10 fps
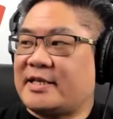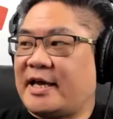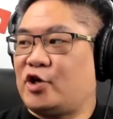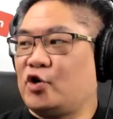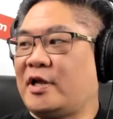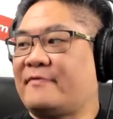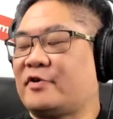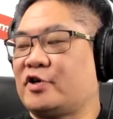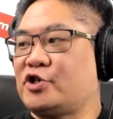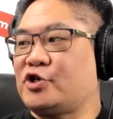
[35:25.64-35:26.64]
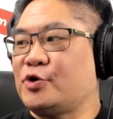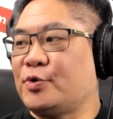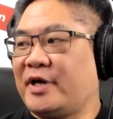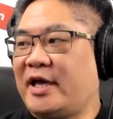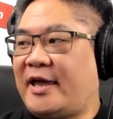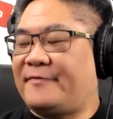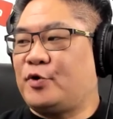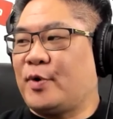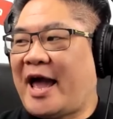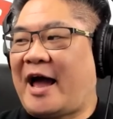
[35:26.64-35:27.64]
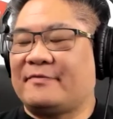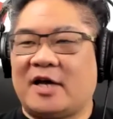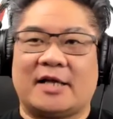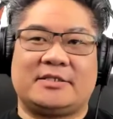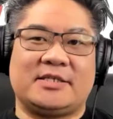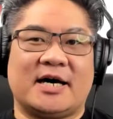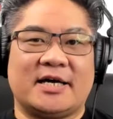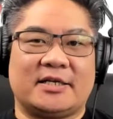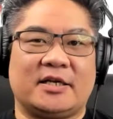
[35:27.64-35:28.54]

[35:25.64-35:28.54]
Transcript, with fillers: thing you'll ever do if you have not done